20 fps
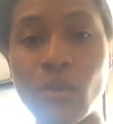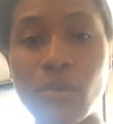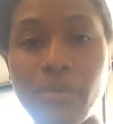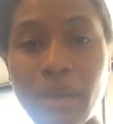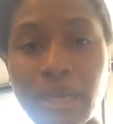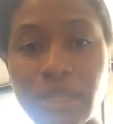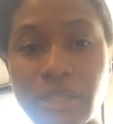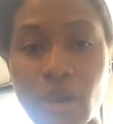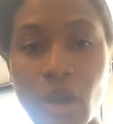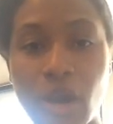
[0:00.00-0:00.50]
owned
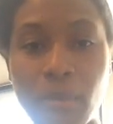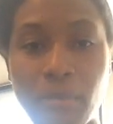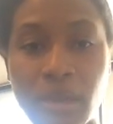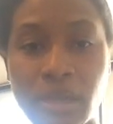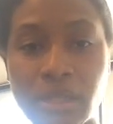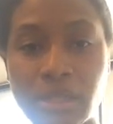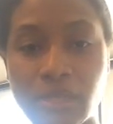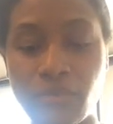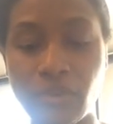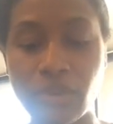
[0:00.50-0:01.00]
by
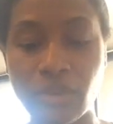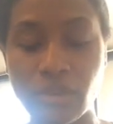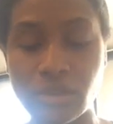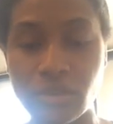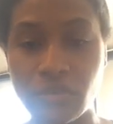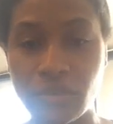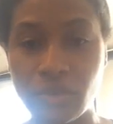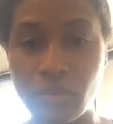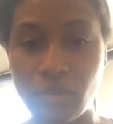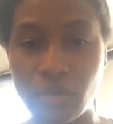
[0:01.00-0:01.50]
Starbucks. For
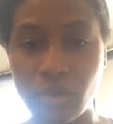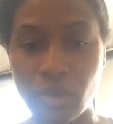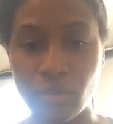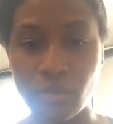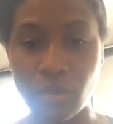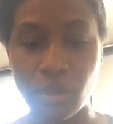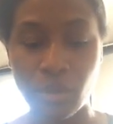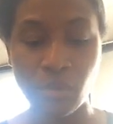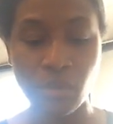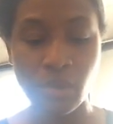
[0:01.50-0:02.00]
those of you who
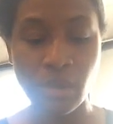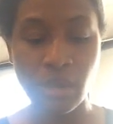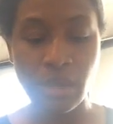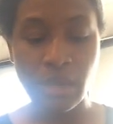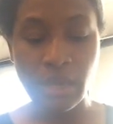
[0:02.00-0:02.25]
don't know.